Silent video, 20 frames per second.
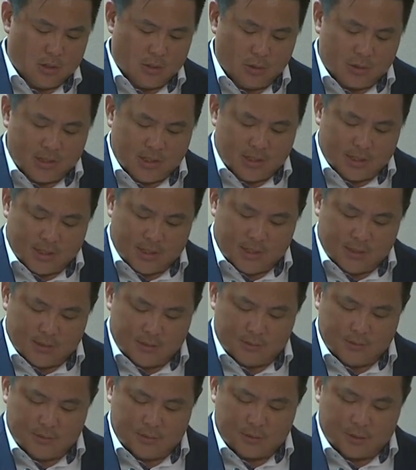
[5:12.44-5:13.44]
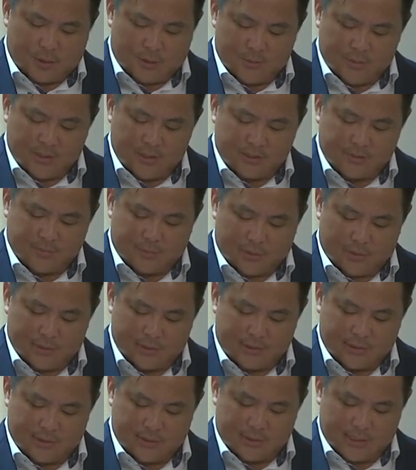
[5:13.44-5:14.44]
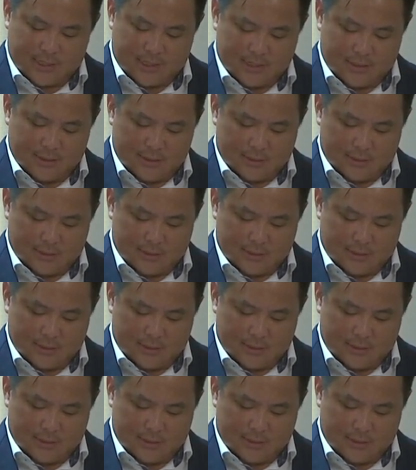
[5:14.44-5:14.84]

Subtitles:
Looking ahead, top esports